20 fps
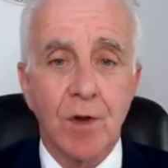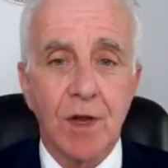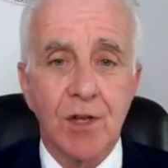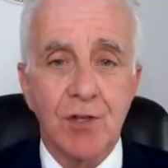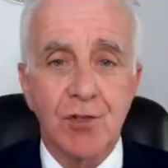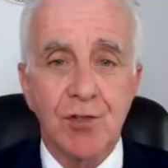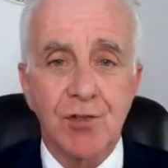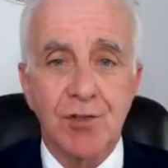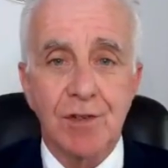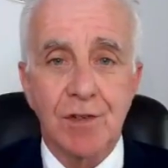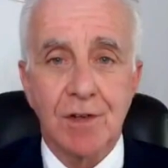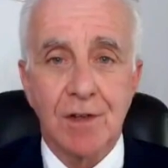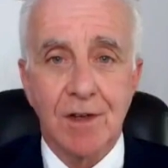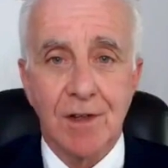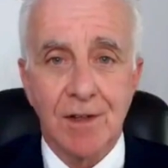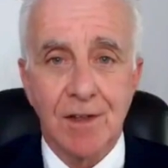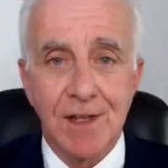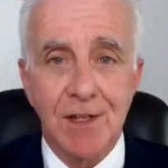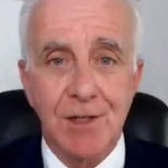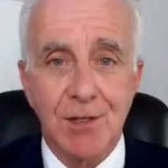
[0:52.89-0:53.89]
which uh,
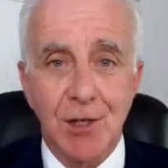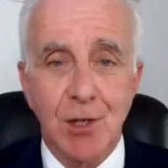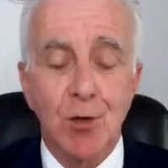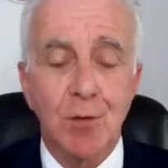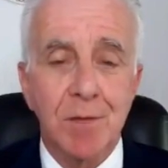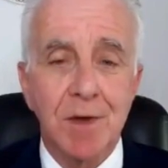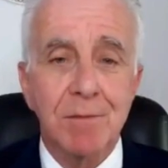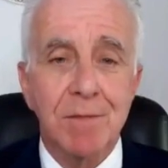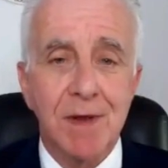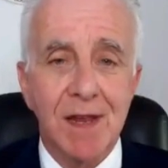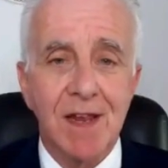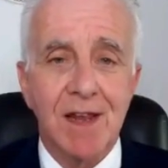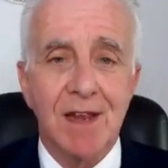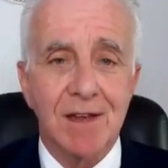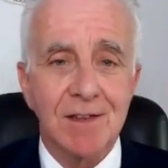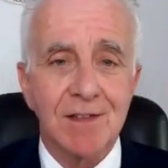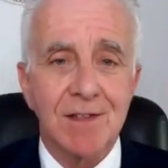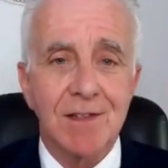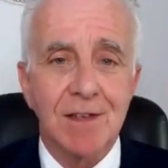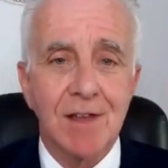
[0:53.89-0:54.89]
these human
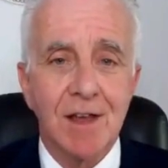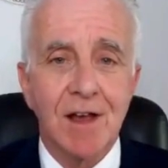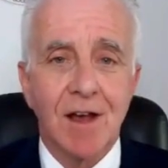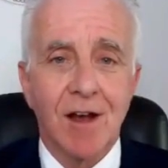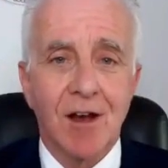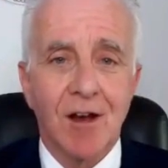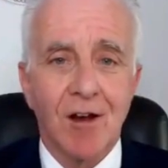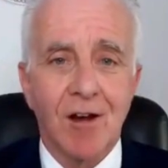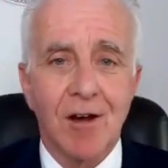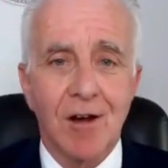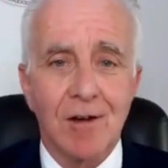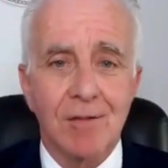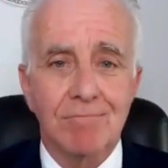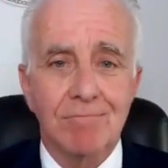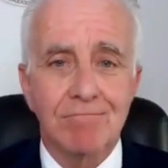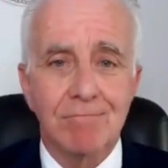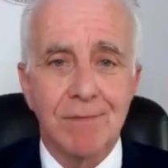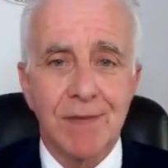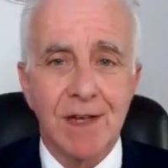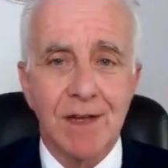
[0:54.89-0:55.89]
beings are
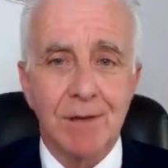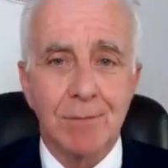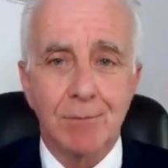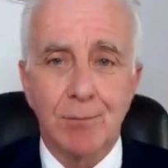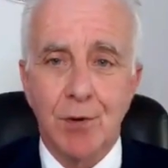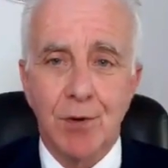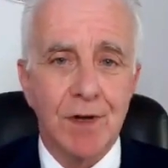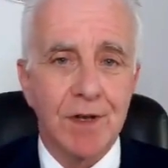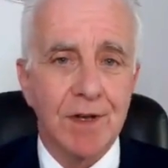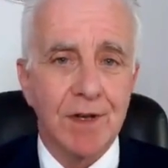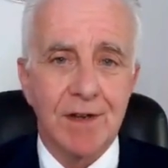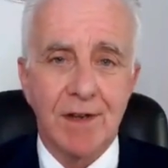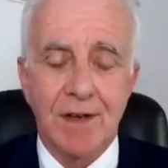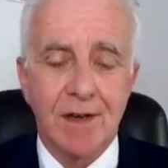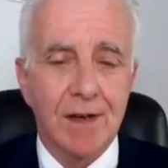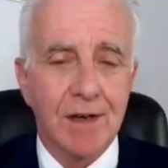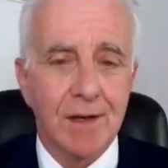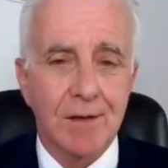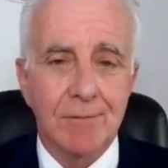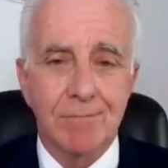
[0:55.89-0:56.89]
being put
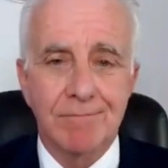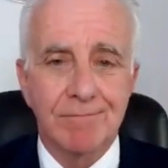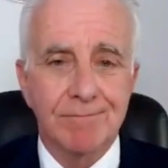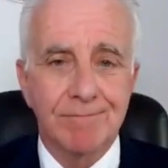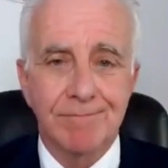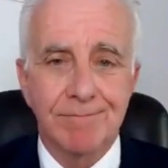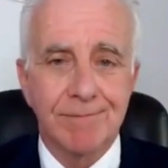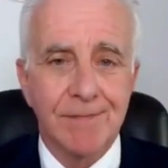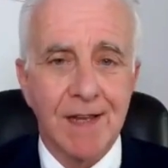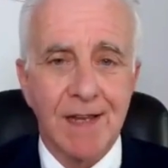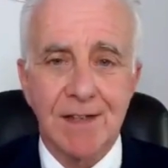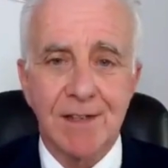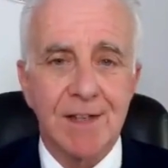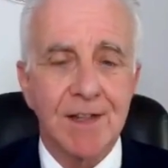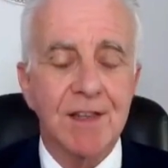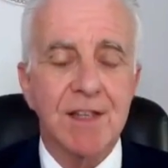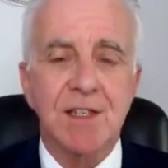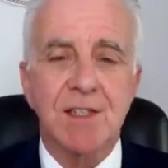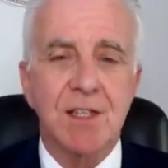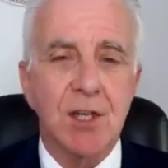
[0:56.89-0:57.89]
um,
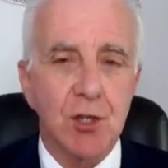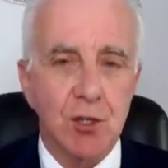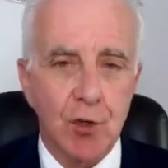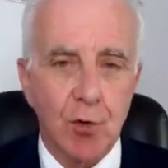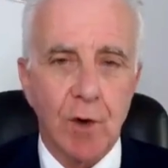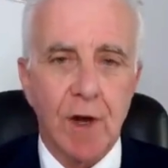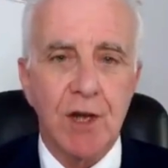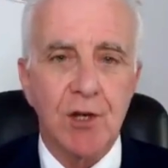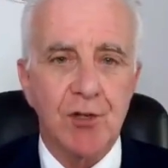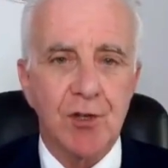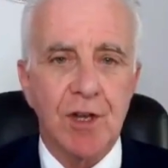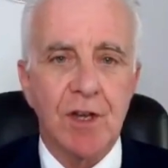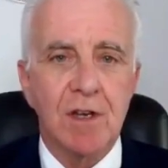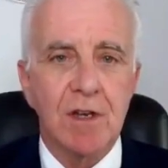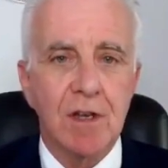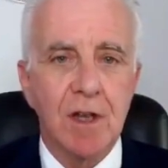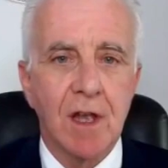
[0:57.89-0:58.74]
into this situation